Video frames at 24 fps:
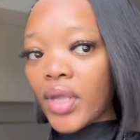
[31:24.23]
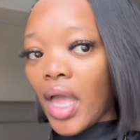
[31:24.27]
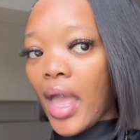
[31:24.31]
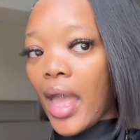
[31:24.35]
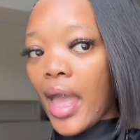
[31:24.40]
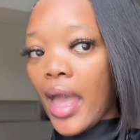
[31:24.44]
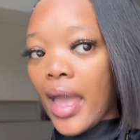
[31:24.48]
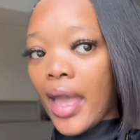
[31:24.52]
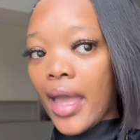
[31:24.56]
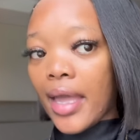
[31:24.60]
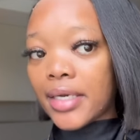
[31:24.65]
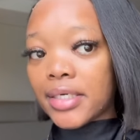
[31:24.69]

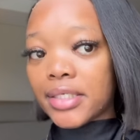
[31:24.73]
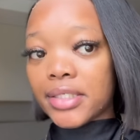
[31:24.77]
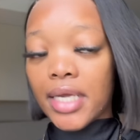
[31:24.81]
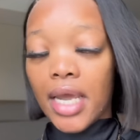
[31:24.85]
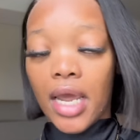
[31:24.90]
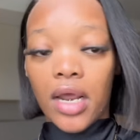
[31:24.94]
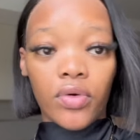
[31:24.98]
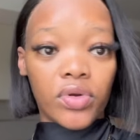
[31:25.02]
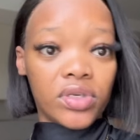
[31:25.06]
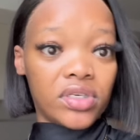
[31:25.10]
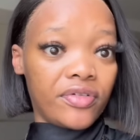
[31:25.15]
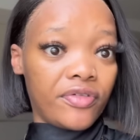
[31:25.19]
And
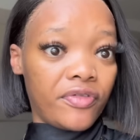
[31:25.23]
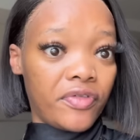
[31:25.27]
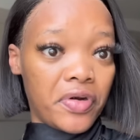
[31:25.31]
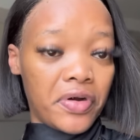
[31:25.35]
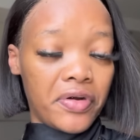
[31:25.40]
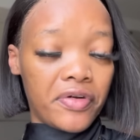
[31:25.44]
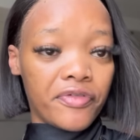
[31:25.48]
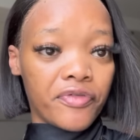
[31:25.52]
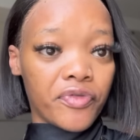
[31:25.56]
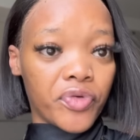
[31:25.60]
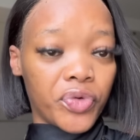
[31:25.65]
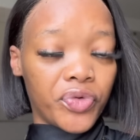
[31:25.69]
yeah, it was a
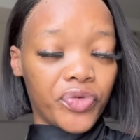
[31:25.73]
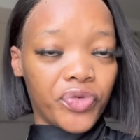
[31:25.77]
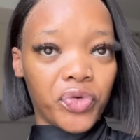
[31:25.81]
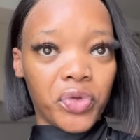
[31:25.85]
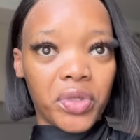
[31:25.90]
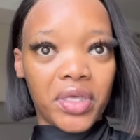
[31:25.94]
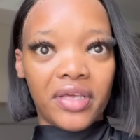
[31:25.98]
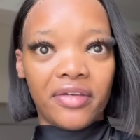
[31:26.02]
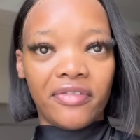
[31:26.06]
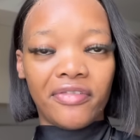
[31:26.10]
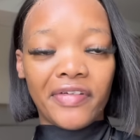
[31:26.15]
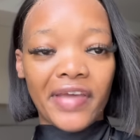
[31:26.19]
very
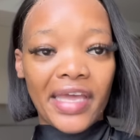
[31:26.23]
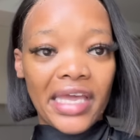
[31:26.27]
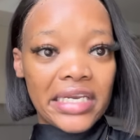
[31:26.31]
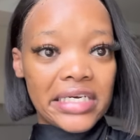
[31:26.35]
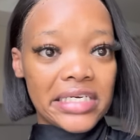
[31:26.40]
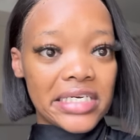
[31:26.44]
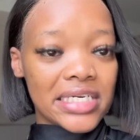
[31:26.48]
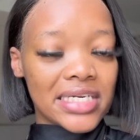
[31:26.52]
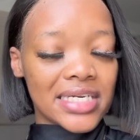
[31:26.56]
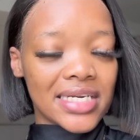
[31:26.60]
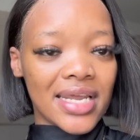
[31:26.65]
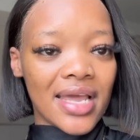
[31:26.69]
fruitful
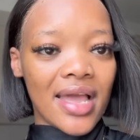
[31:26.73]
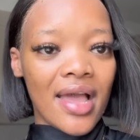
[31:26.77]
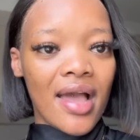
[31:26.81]
event,